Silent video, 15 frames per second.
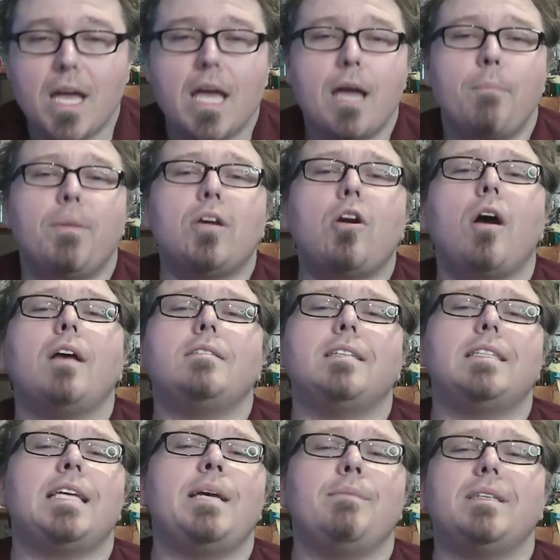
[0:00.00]
Because
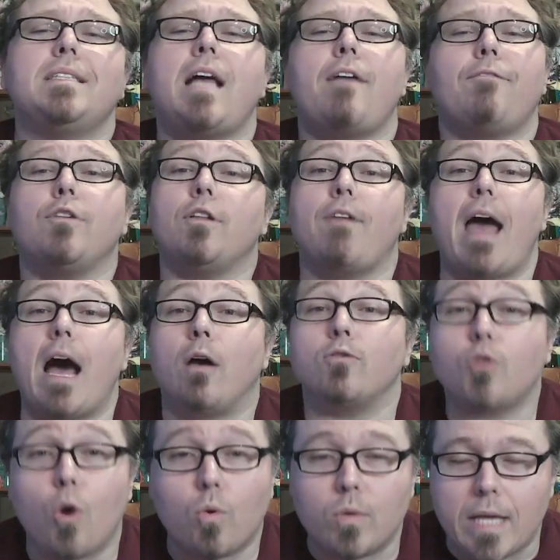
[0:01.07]
the team is not full of
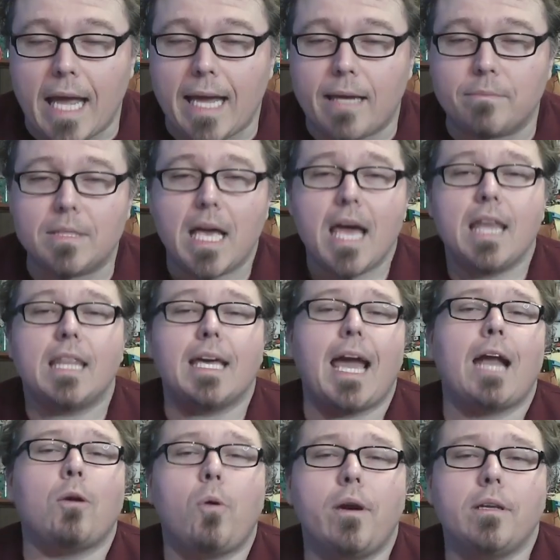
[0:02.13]
household names, the
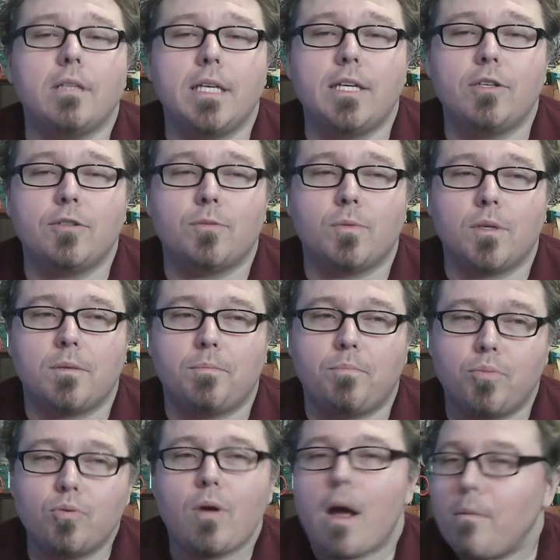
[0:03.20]
category leaders were
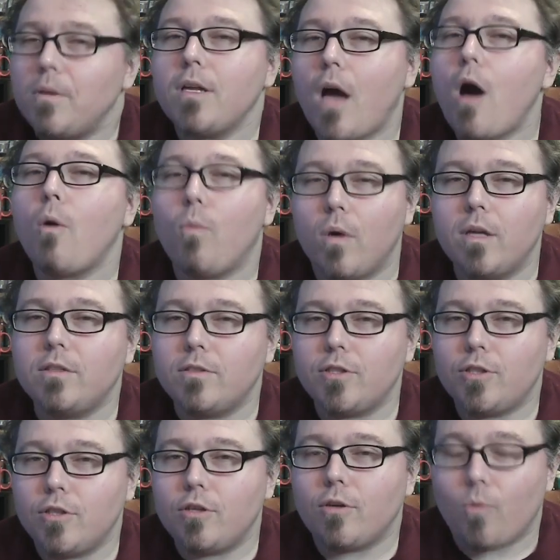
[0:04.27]
probably all ones that
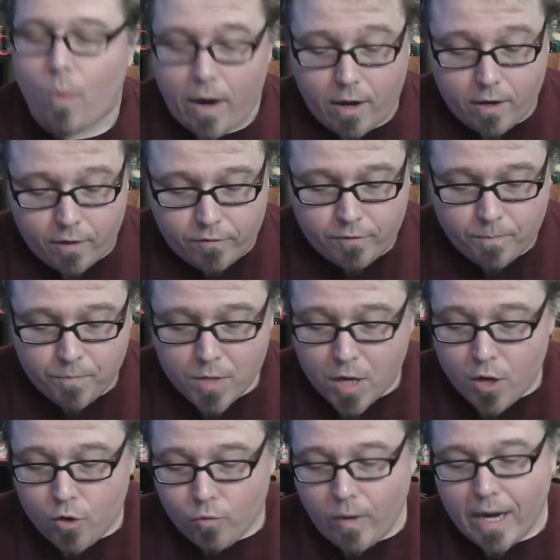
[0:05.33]
you're aware of.
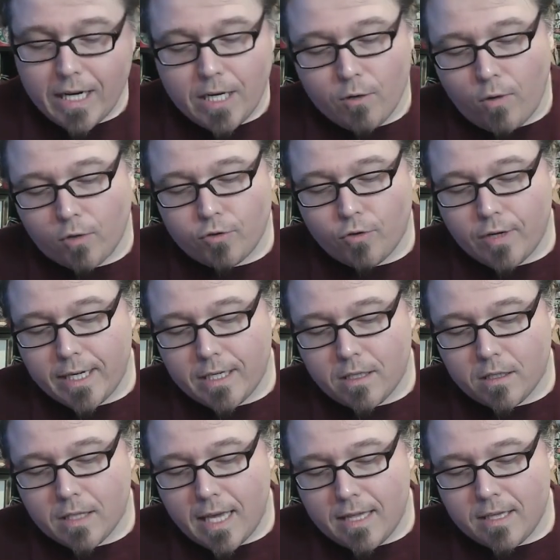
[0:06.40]
Randy
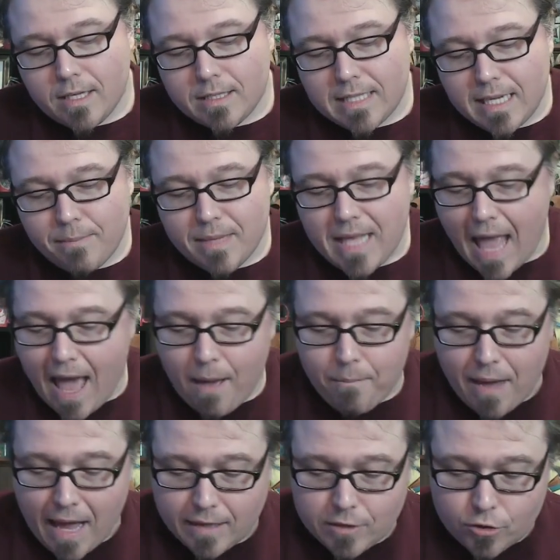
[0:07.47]
Arozarena led the team in
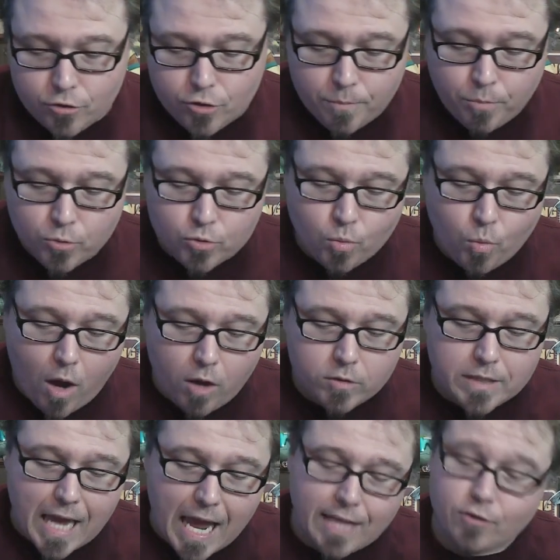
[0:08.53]
at-bats, triples,
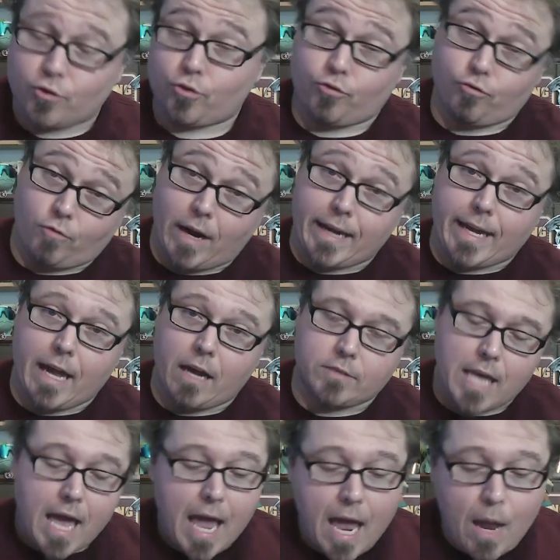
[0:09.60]
walks, and
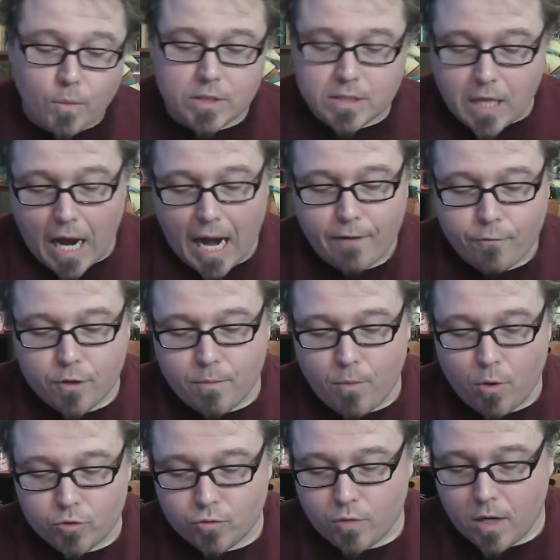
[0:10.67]
strikeouts, and was tied for the
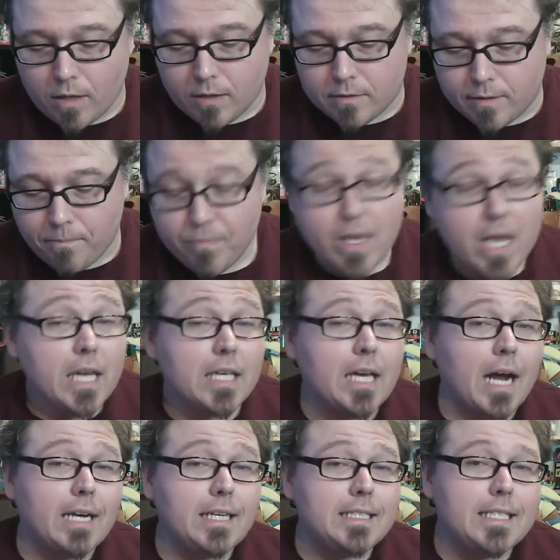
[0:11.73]
most runs.
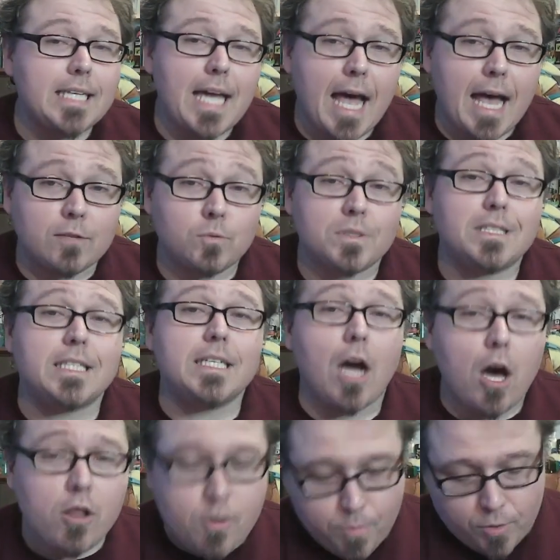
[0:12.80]
Yandy Diaz was the
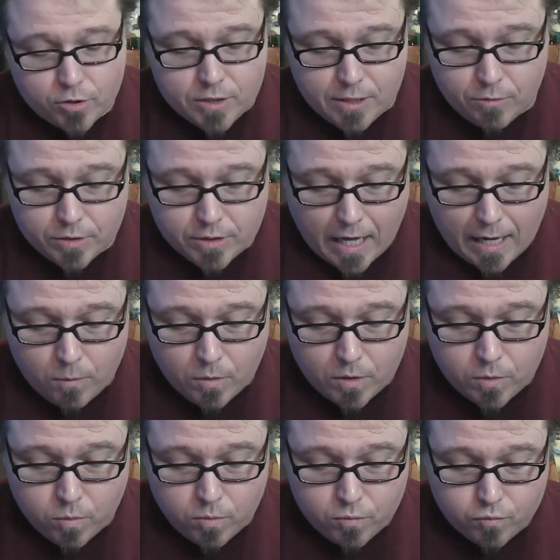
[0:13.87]
other person he was tied
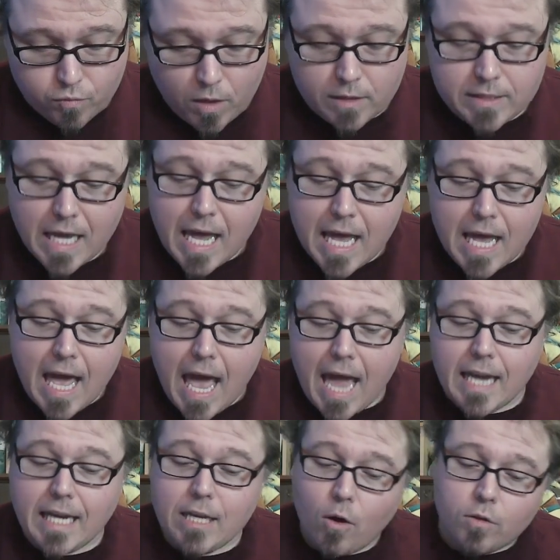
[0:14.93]
with runs,
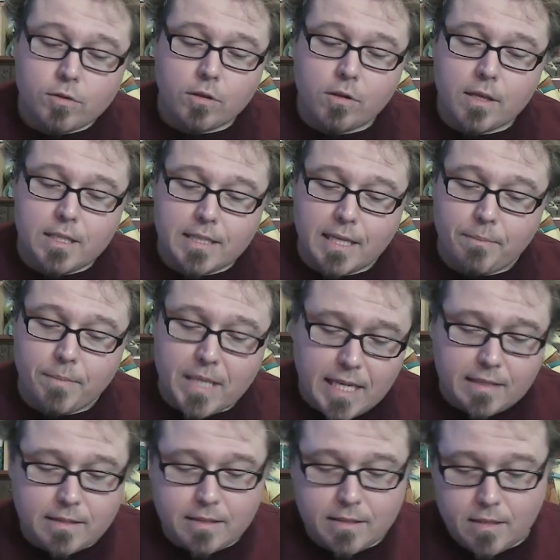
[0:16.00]
and he also led the team in
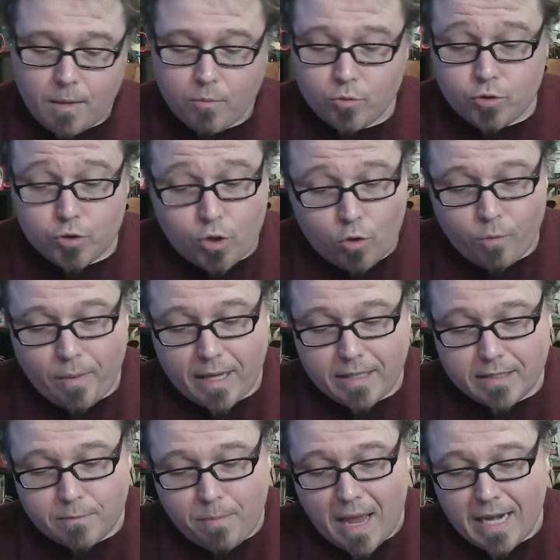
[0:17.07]
hits, doubles, total
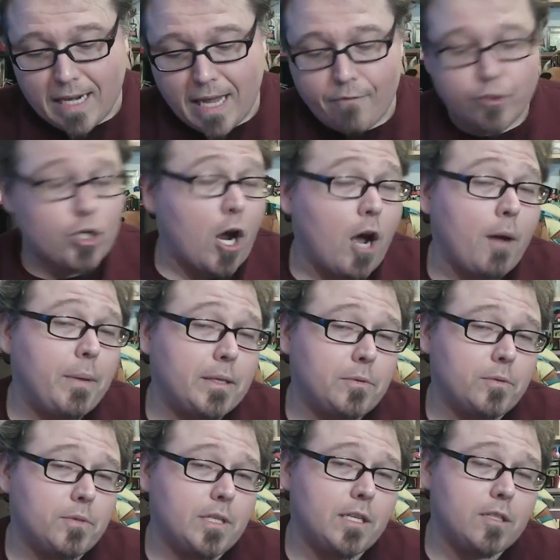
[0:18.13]
bases, batting average, on-base
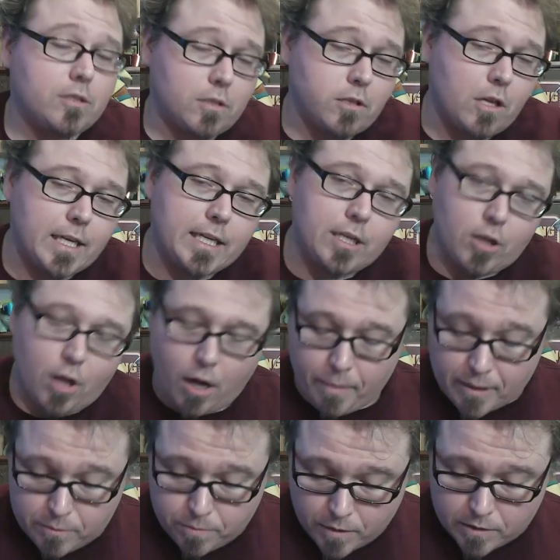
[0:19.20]
percentage, slugging, and
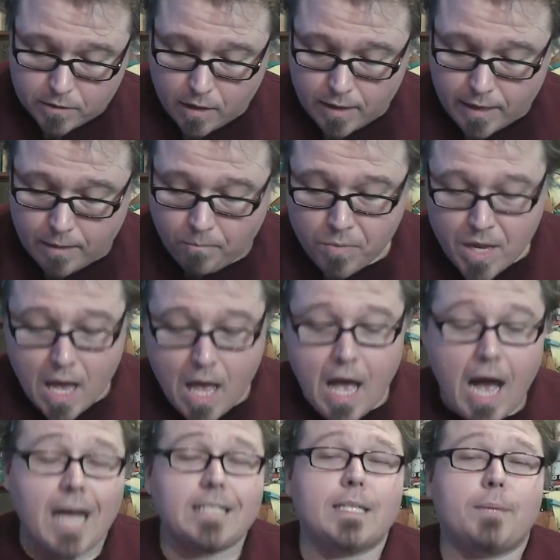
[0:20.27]
on-base plus slugging.
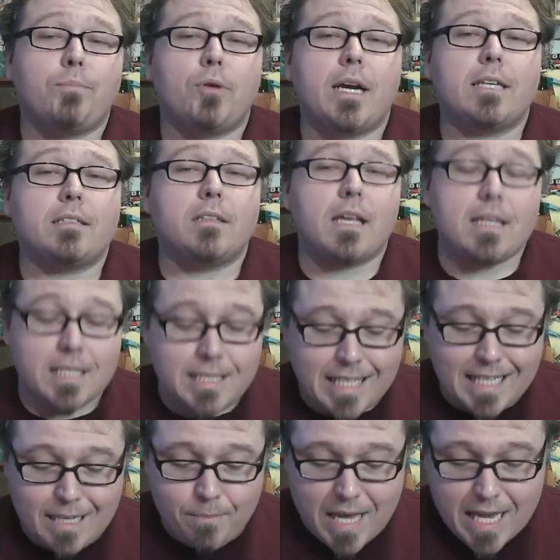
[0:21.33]
Isaac Paredes led the
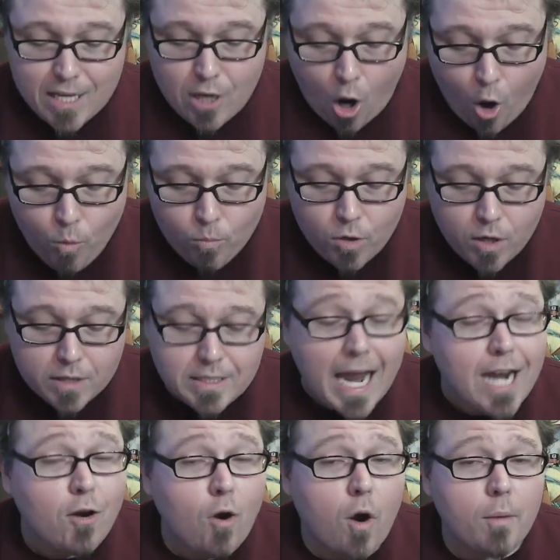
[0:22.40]
team in home runs
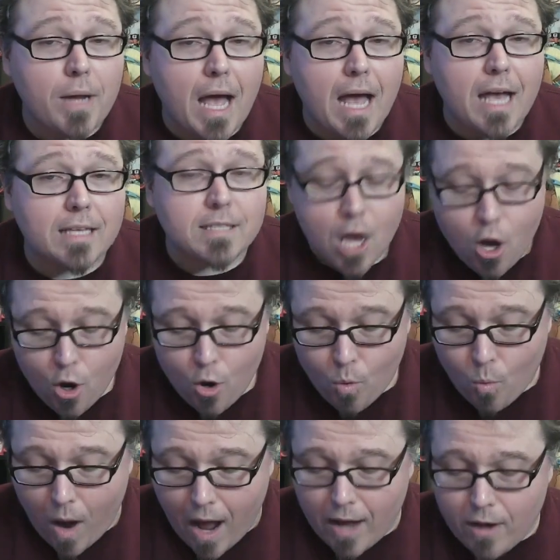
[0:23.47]
and RBIs,
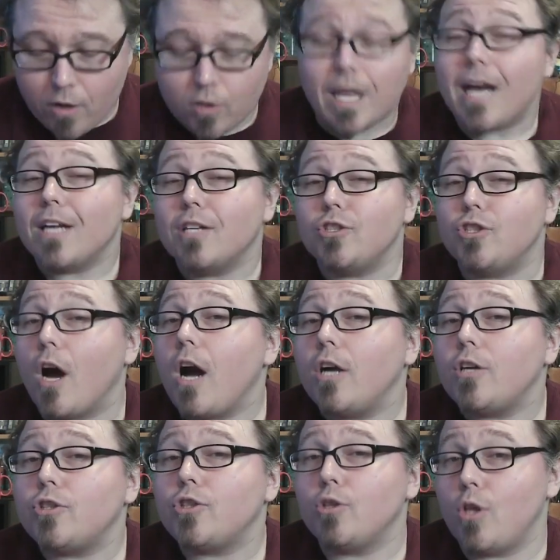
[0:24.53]
while
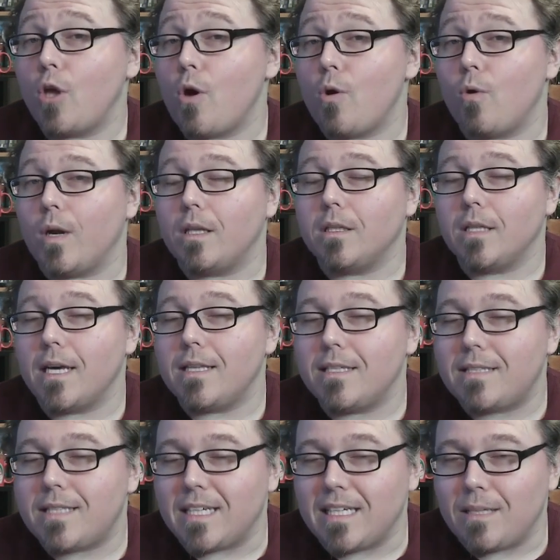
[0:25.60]
Josh Lowe led the
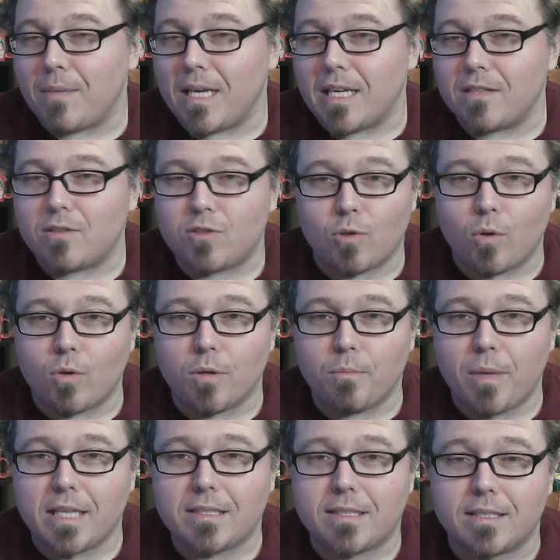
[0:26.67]
team in stolen
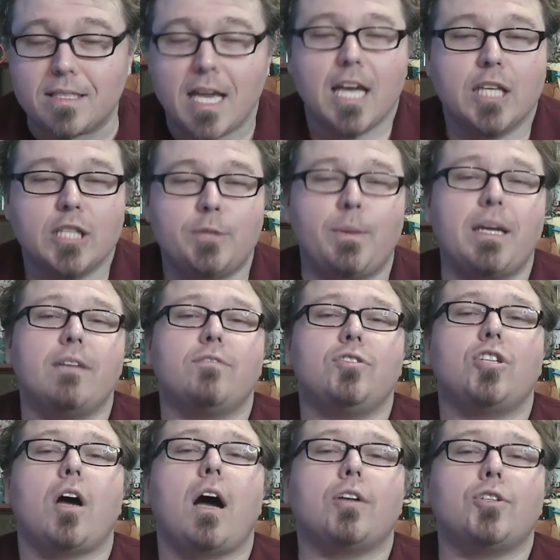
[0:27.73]
bases. Speaking of
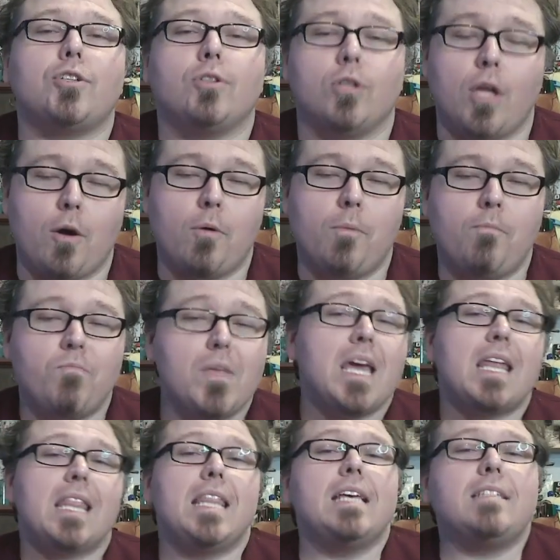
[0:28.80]
Josh Lowe,
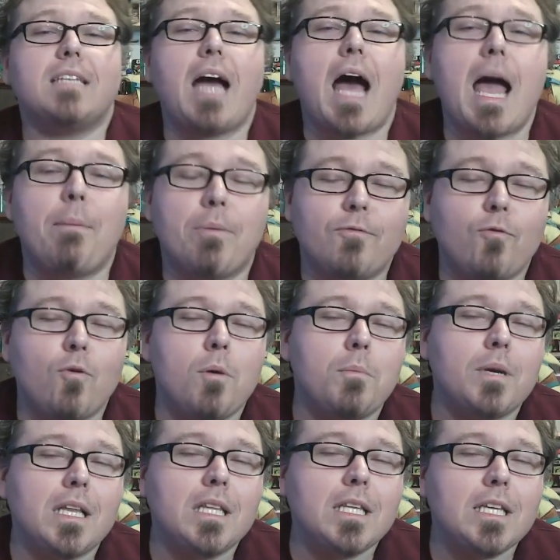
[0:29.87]
this guy performed
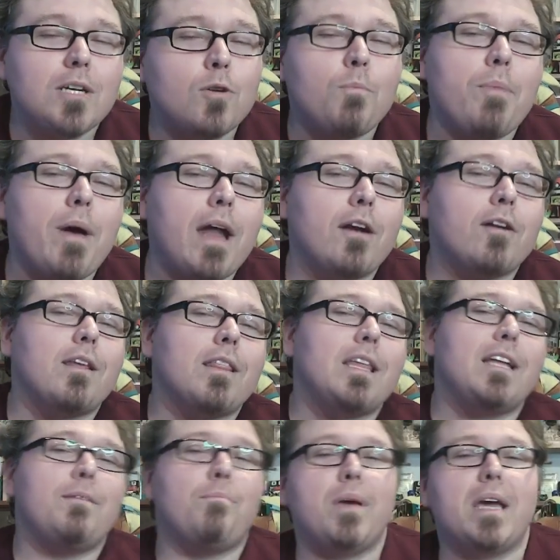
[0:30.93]
a little better
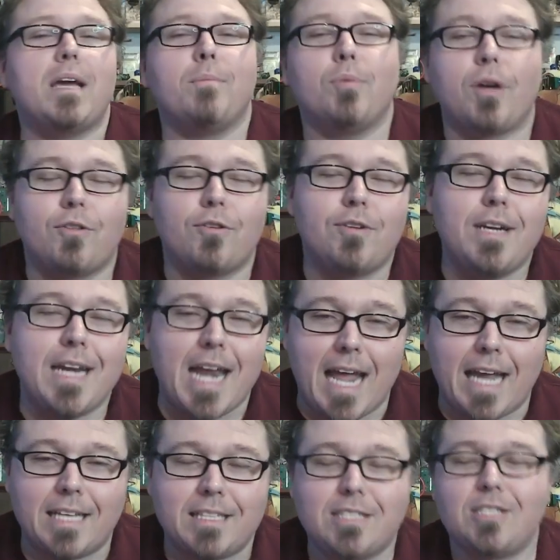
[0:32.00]
than big brother
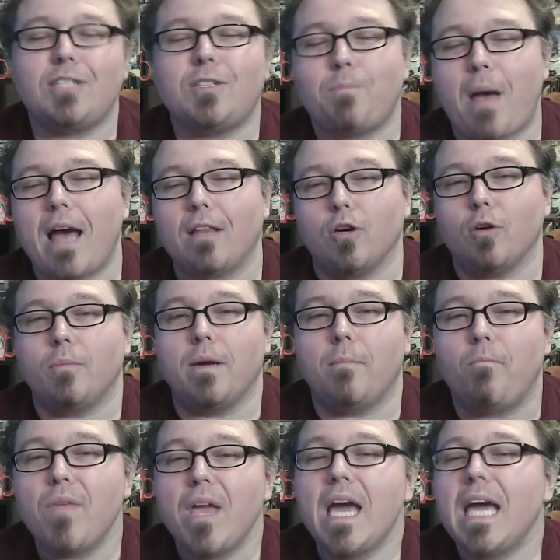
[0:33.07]
Nate, just by a little bit.
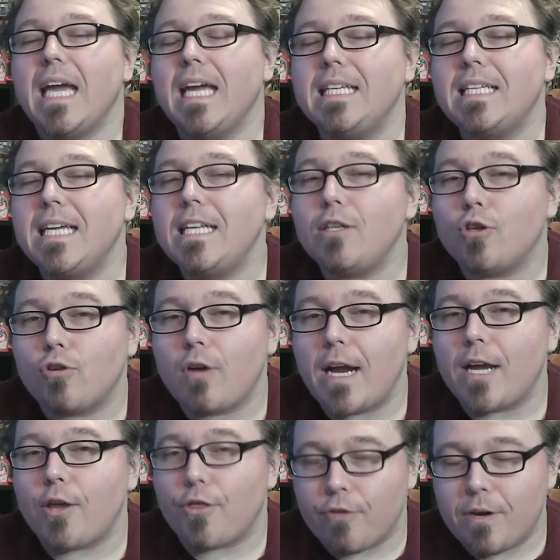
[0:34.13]
He did
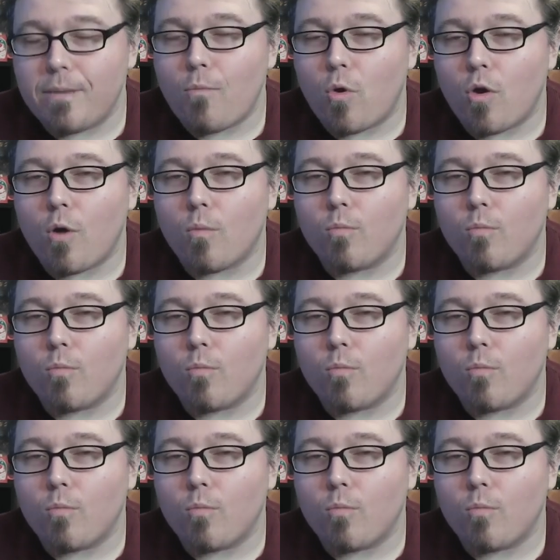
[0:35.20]
crank three more home